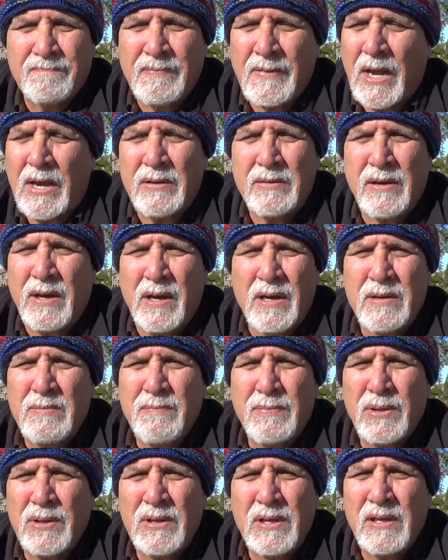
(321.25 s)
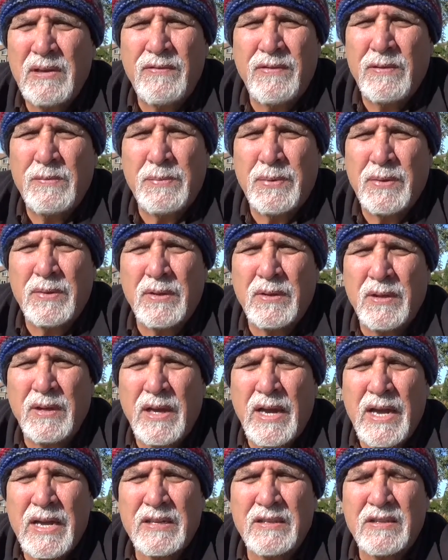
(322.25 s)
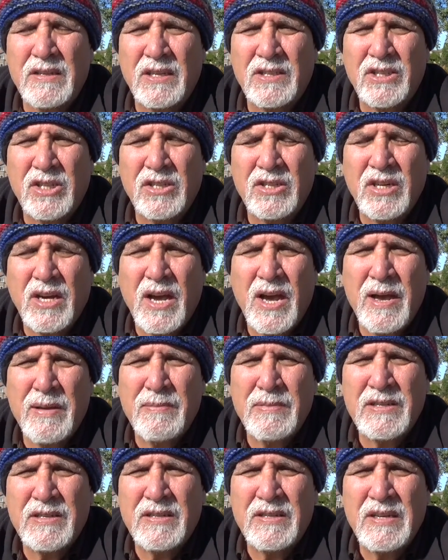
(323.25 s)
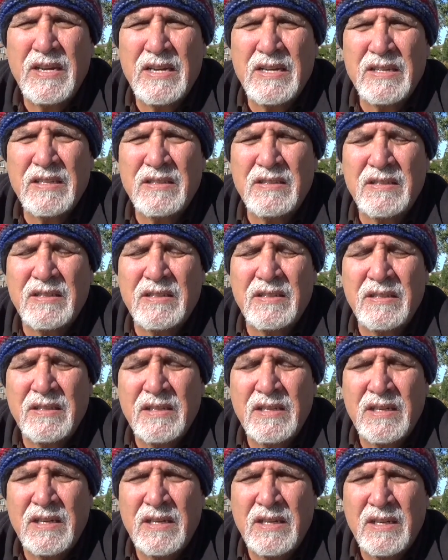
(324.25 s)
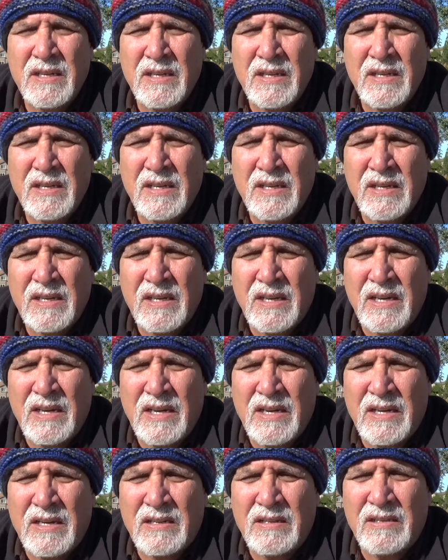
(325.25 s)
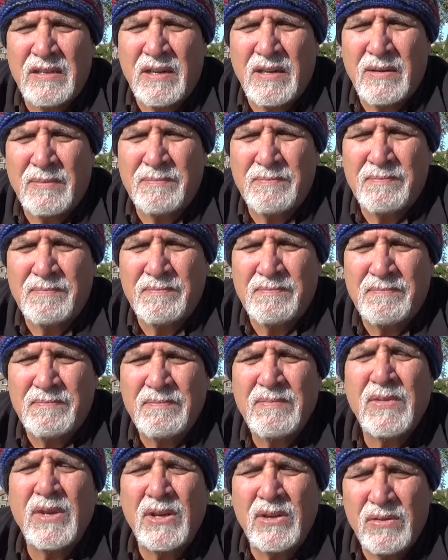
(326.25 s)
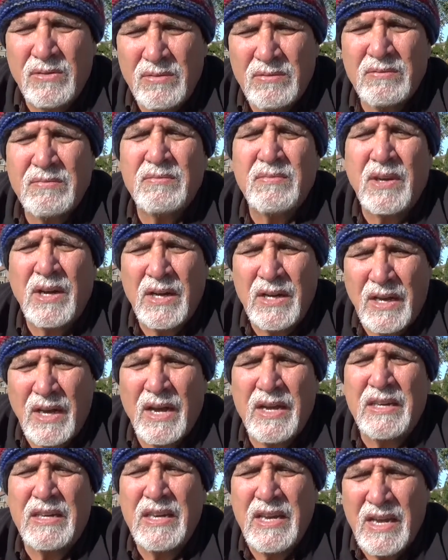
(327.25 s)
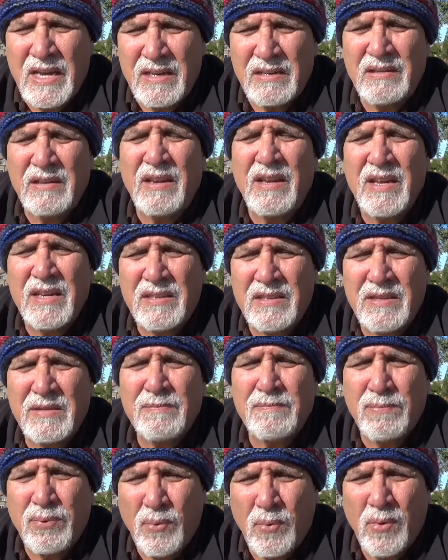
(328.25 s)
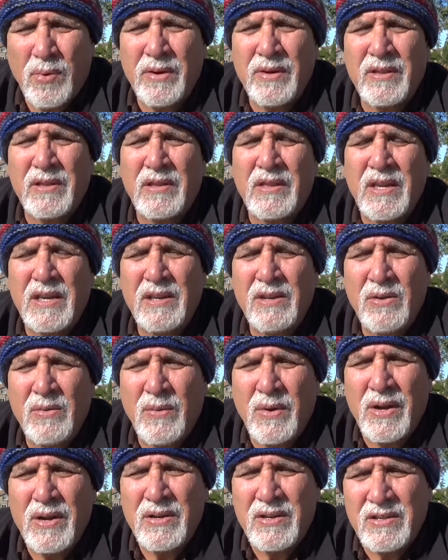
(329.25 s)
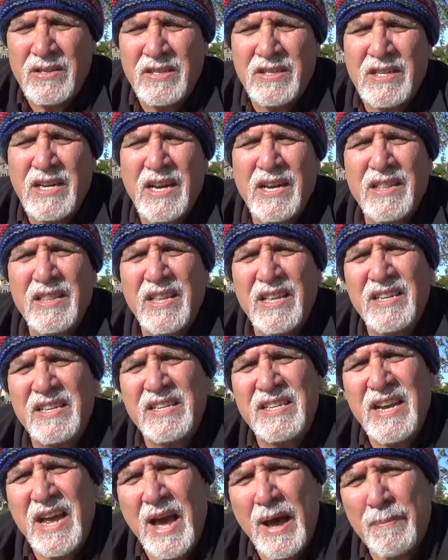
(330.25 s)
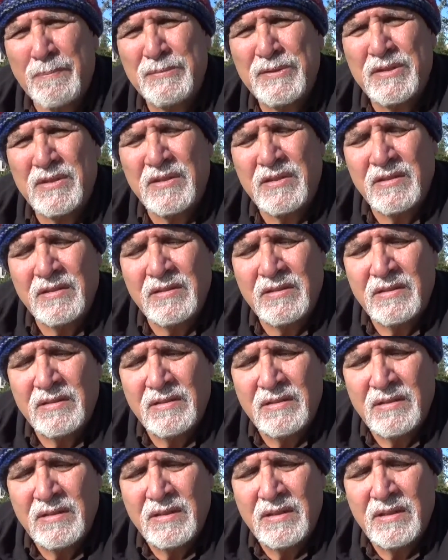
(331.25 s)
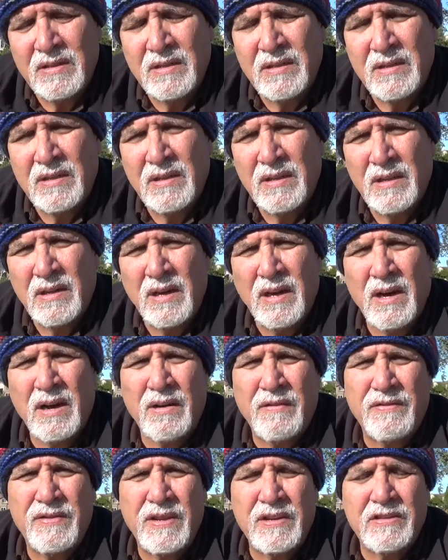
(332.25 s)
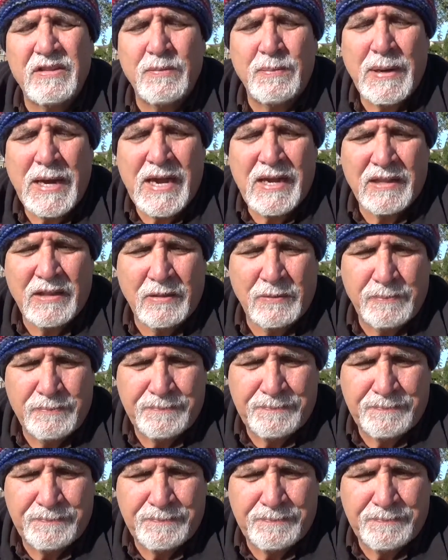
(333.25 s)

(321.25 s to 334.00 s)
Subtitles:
Unbelievable at such a time as this. And again, it's important that you understand the depths of this battle.